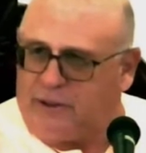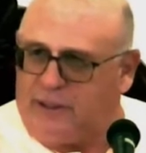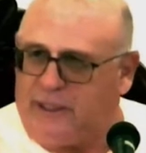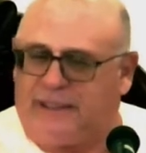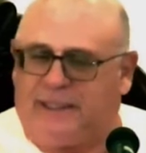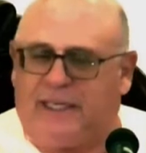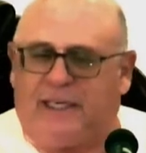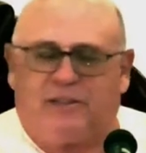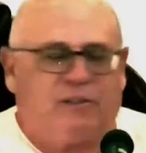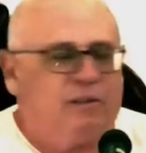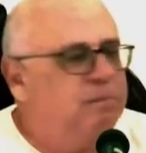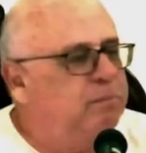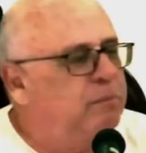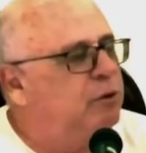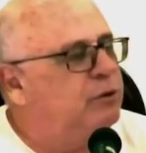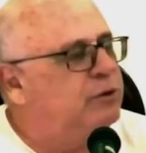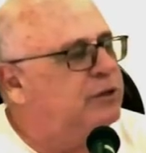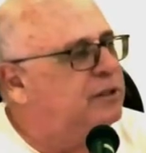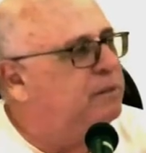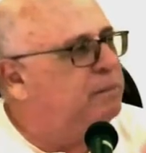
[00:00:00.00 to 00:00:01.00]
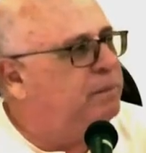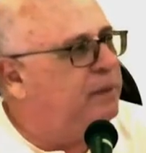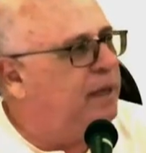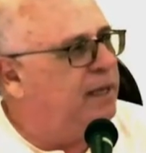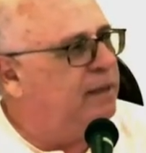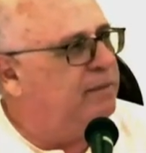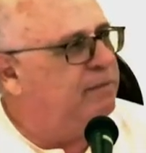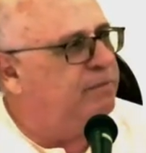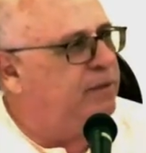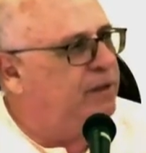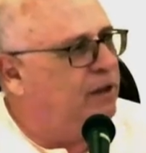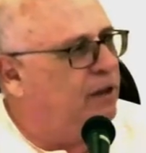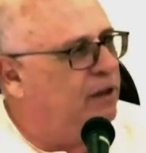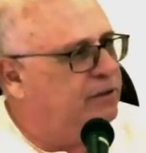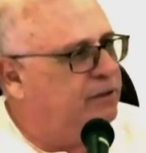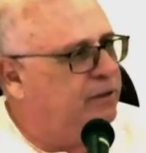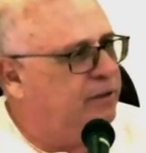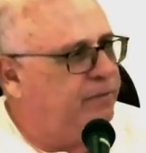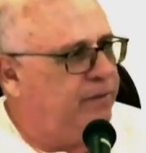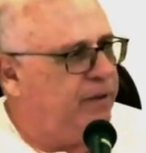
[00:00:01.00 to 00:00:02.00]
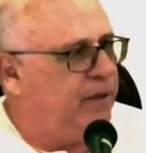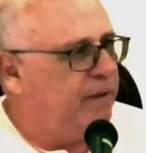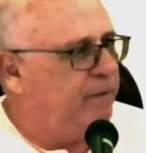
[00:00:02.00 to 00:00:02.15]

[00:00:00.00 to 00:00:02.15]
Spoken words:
said it's the most sublime philosophy.